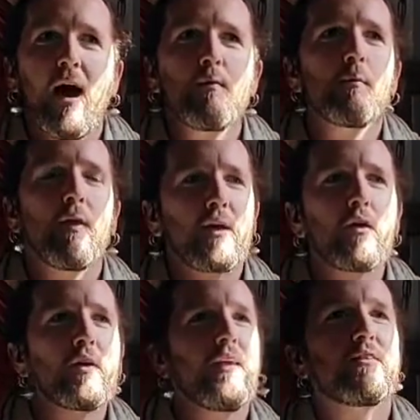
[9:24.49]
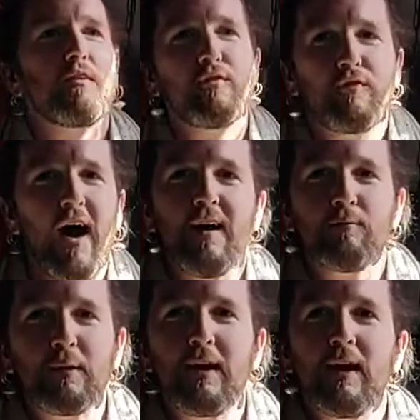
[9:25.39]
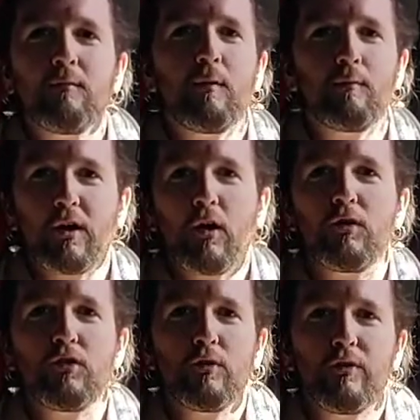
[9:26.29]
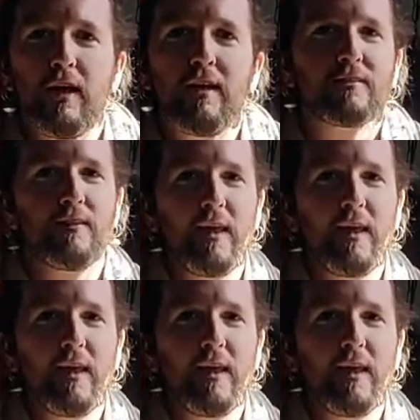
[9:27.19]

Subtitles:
I'm going to go like, okay, so at 5 p.m., I'm going to go do this,